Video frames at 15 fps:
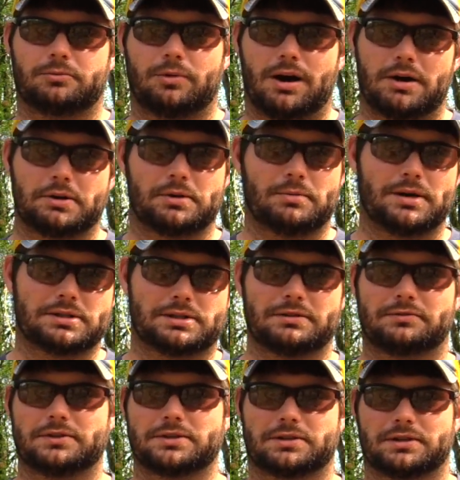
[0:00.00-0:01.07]
while you're musky
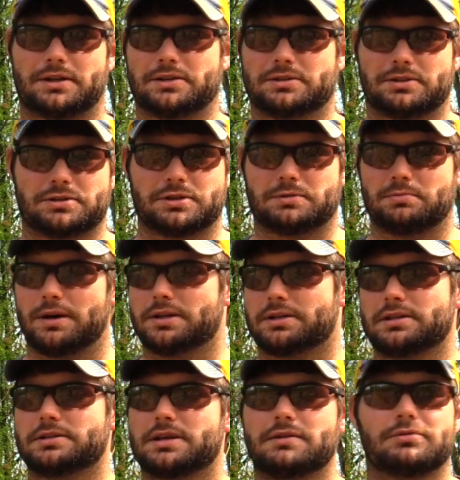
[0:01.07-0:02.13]
fishing, because there's just
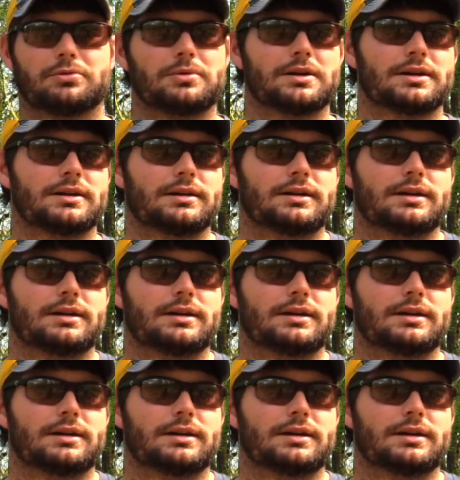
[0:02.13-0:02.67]
muskies everywhere.